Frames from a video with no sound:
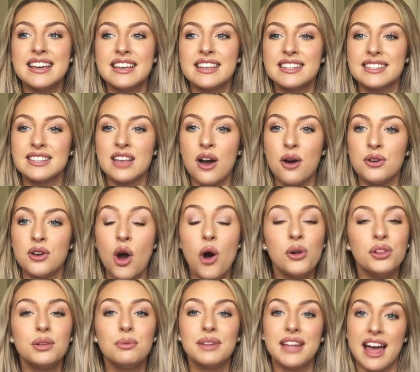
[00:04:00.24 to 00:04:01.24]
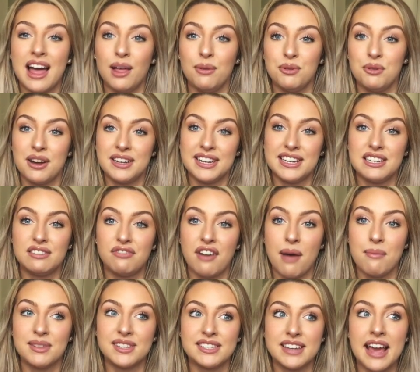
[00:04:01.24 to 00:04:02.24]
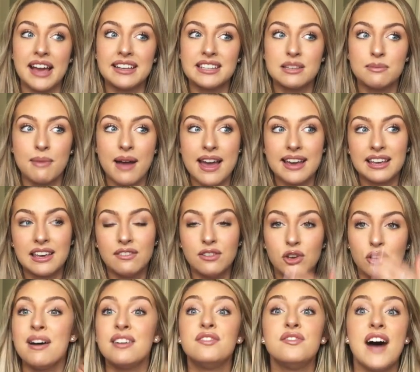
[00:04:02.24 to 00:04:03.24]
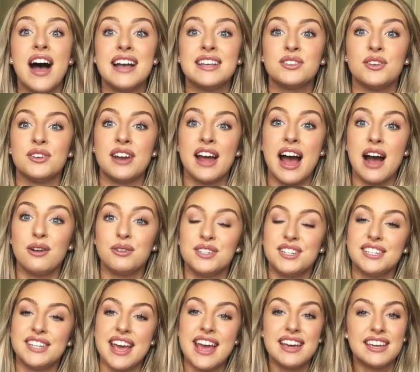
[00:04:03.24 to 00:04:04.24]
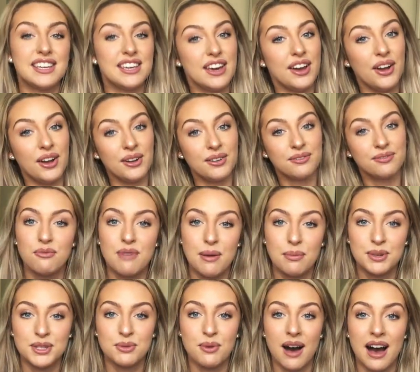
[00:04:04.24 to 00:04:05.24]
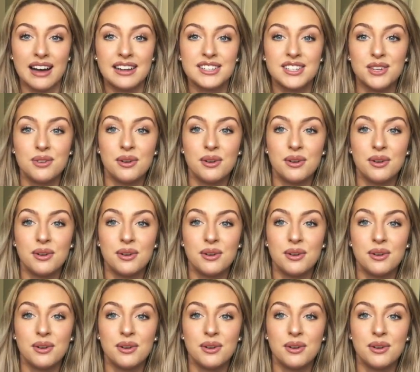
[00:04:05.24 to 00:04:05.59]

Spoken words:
So not only will it help you identify mistakes, it might give you advice on how to take your repertoire to